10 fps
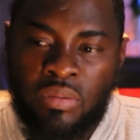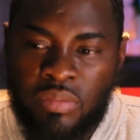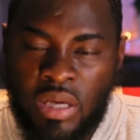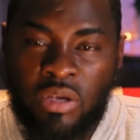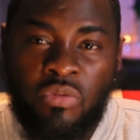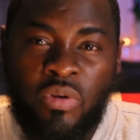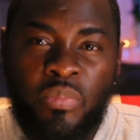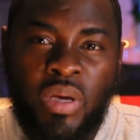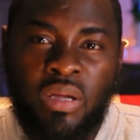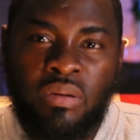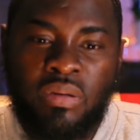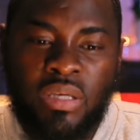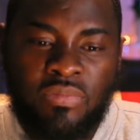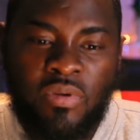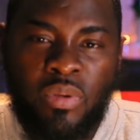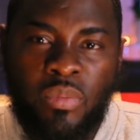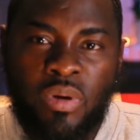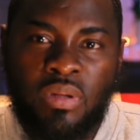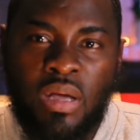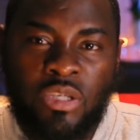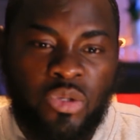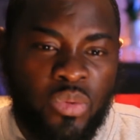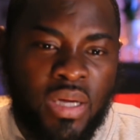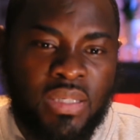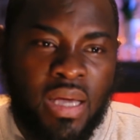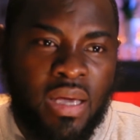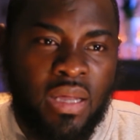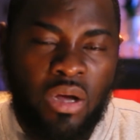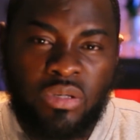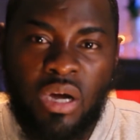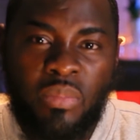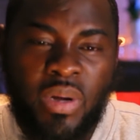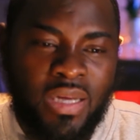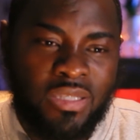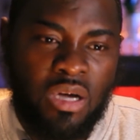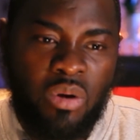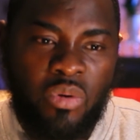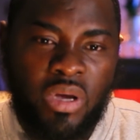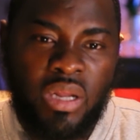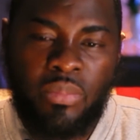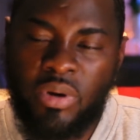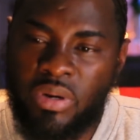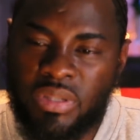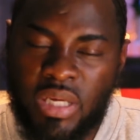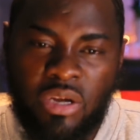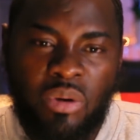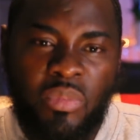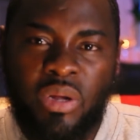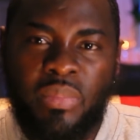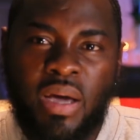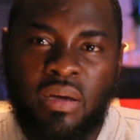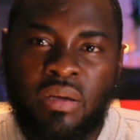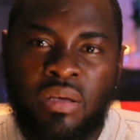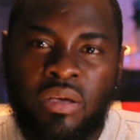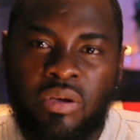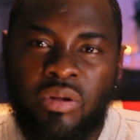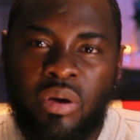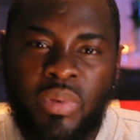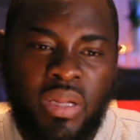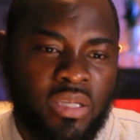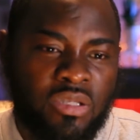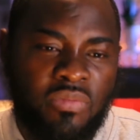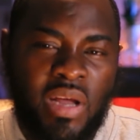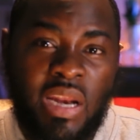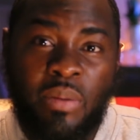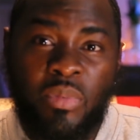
thank you for paying this for me, but as soon as I get a job and I start working, I'm going to send your money back, you know what I mean, and stuff like that.